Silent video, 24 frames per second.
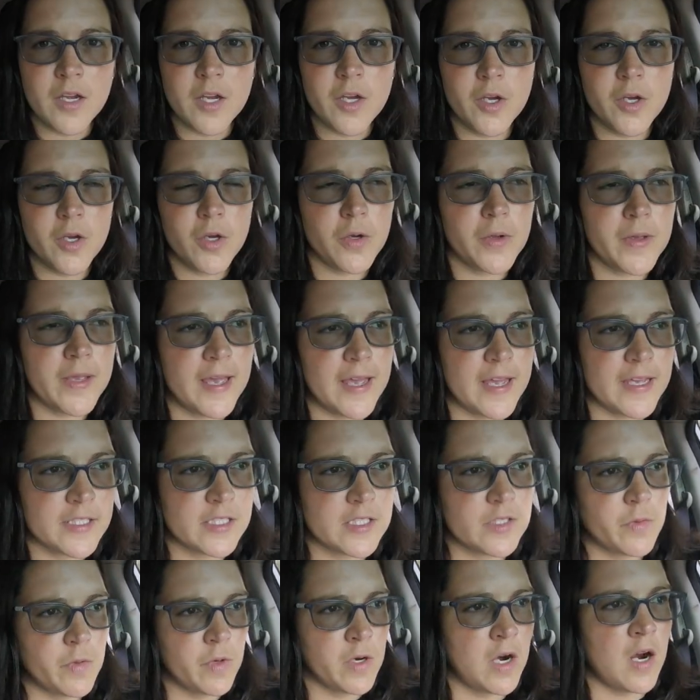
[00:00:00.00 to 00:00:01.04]
Okay,
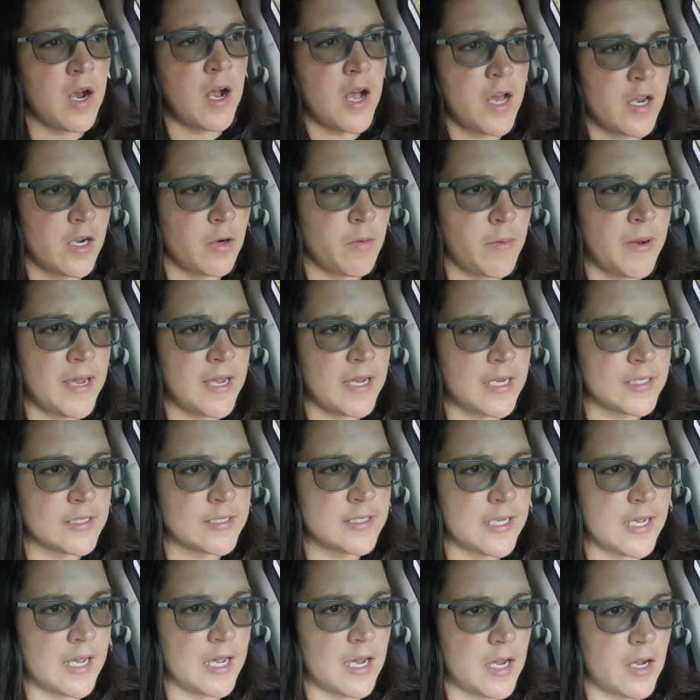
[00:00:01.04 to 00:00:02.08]
so we're on our way
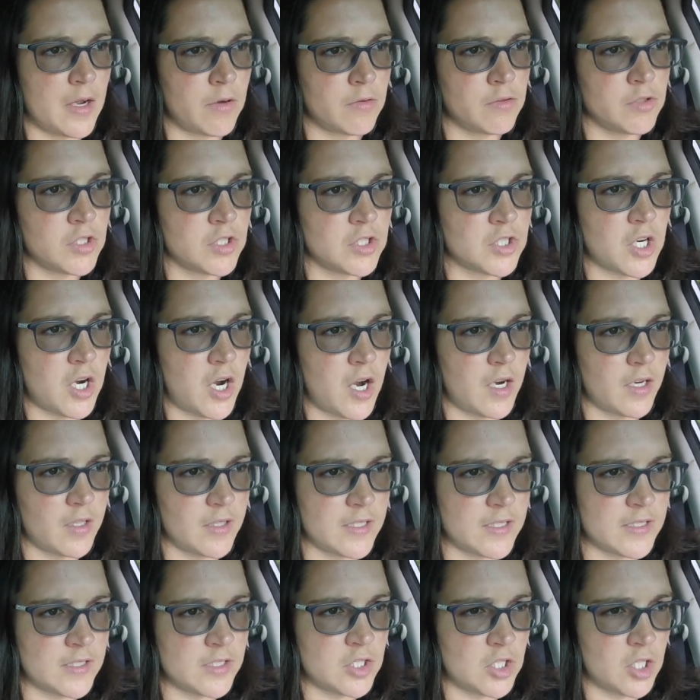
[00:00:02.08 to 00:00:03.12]
down to
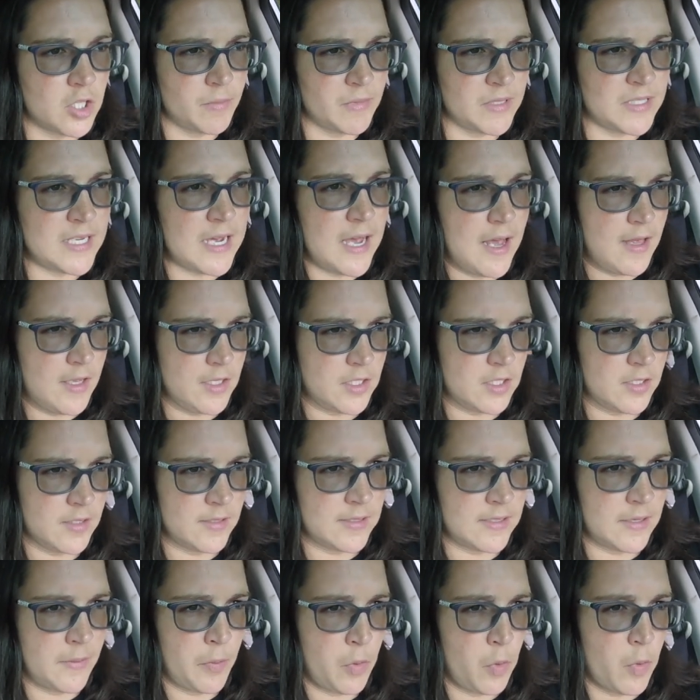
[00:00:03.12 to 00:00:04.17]
Charlie's
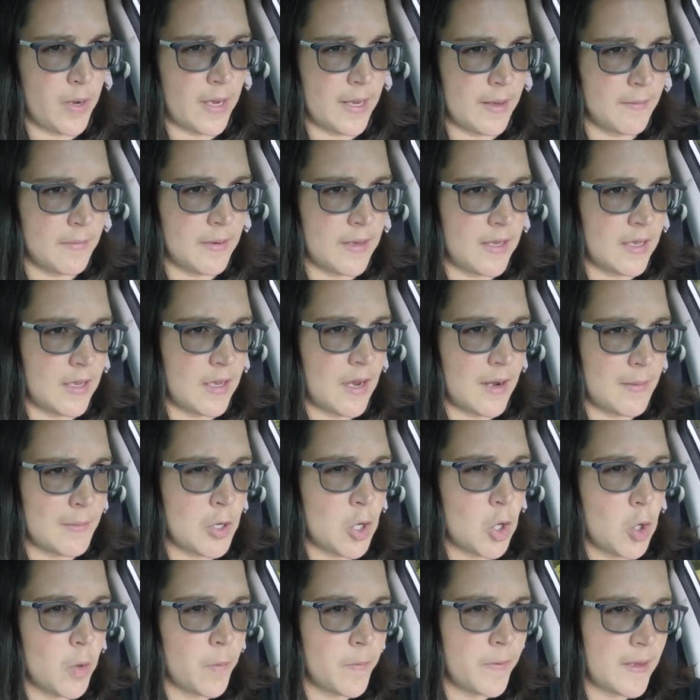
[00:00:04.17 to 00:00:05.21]
dermatologist appointment. I'm
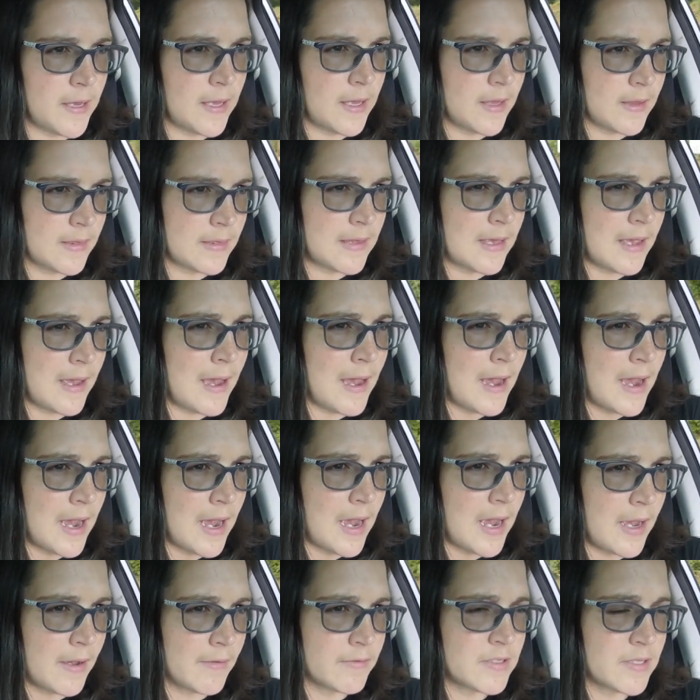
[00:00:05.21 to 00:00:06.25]
hoping they
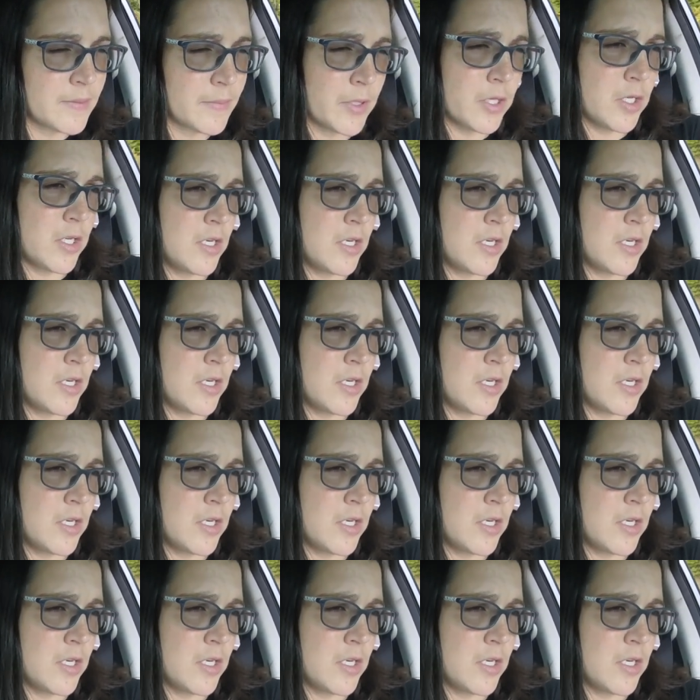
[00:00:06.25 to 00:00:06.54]
have some